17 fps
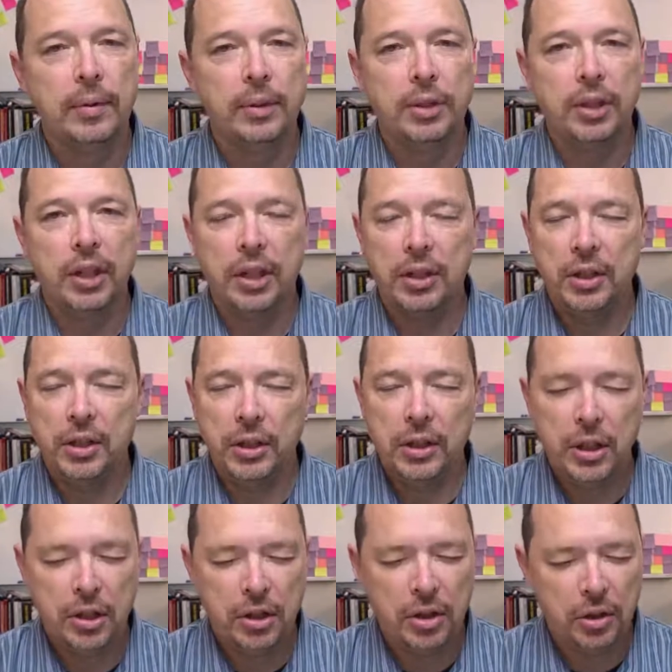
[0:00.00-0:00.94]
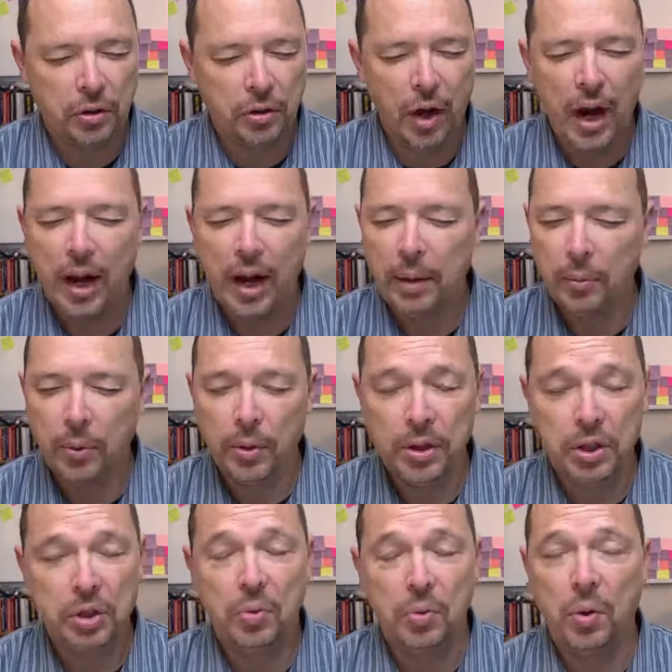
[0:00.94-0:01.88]
Just describe
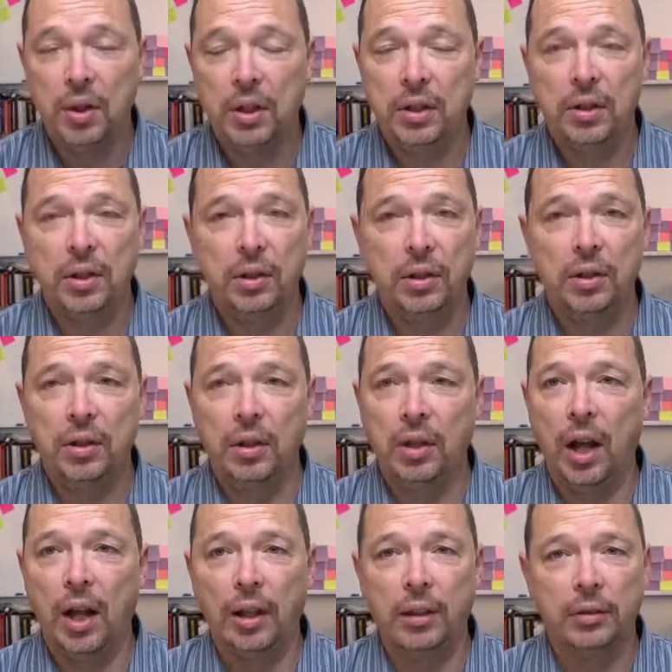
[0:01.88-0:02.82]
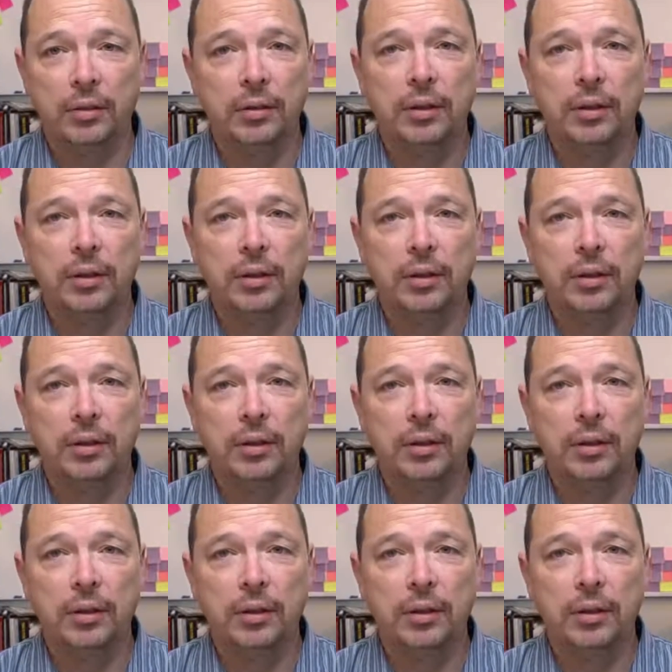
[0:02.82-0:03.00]
what you want it to look like.